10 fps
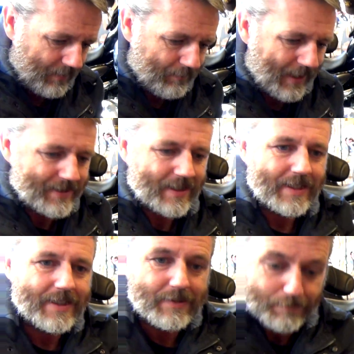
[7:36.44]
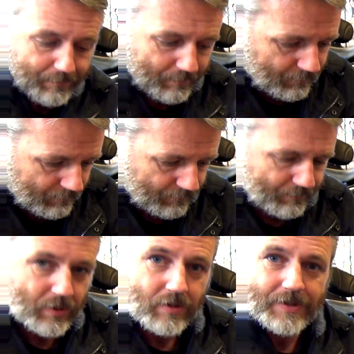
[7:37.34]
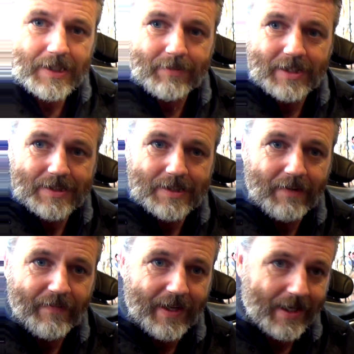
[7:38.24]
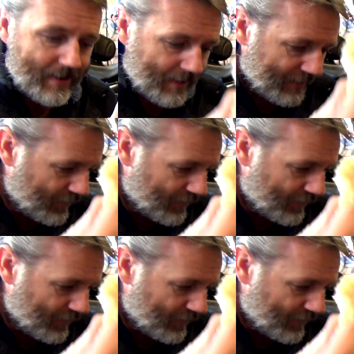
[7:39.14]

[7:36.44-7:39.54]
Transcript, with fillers: Basically, you just pull some of this stuff out and